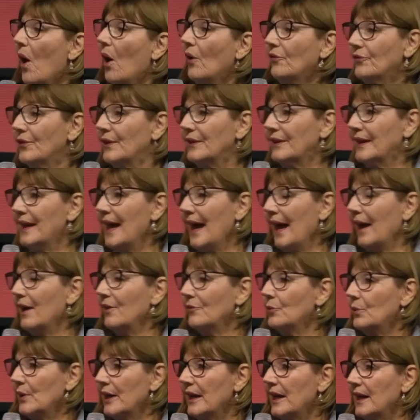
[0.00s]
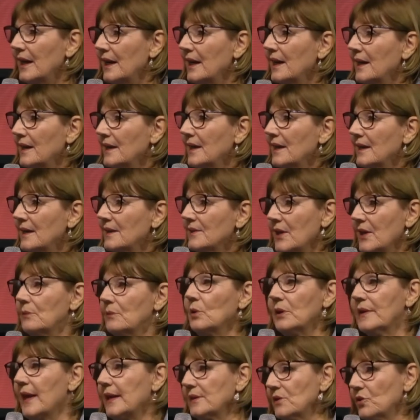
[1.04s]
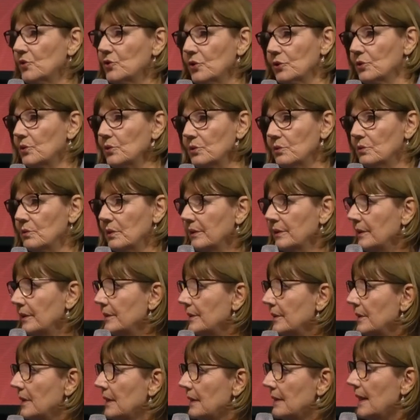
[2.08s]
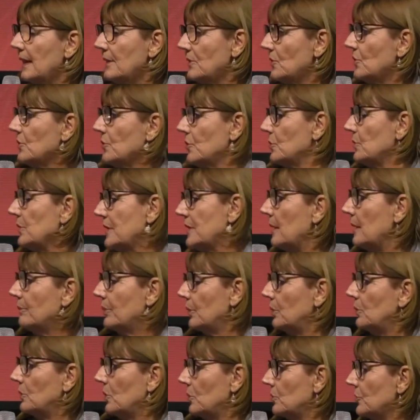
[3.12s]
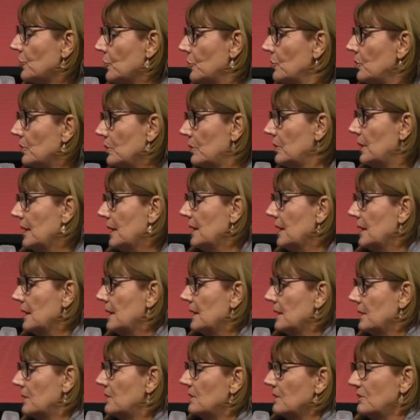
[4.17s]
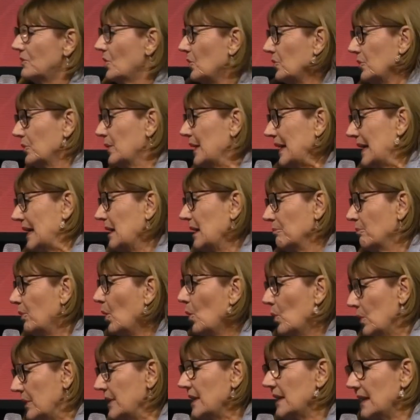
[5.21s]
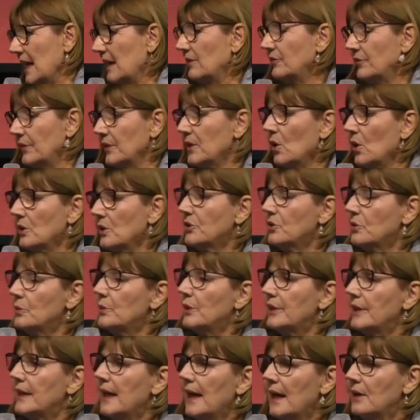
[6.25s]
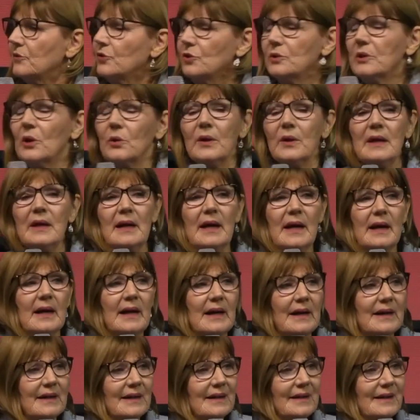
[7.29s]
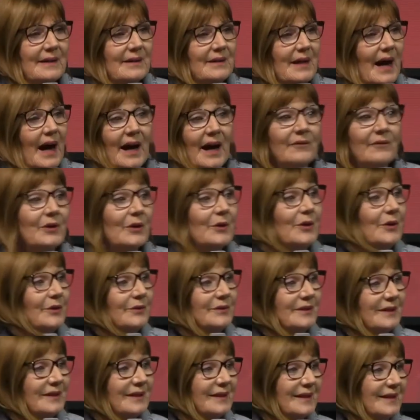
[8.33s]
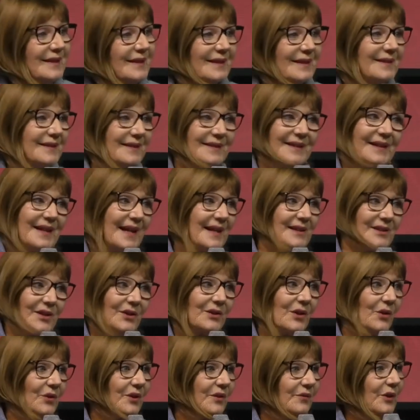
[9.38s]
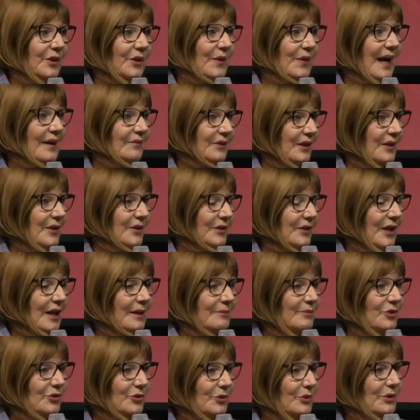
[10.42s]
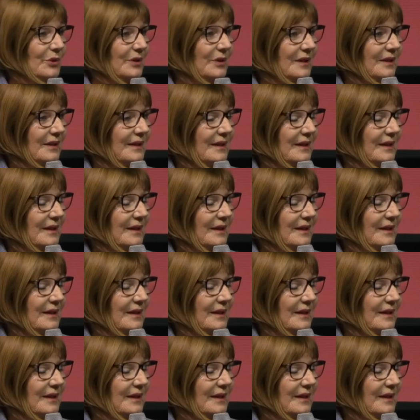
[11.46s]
often have we said, well, that's too, that's too simple or too not really important enough for God to work out? You know, I've learned, as a lot of you have learned, I'm sure,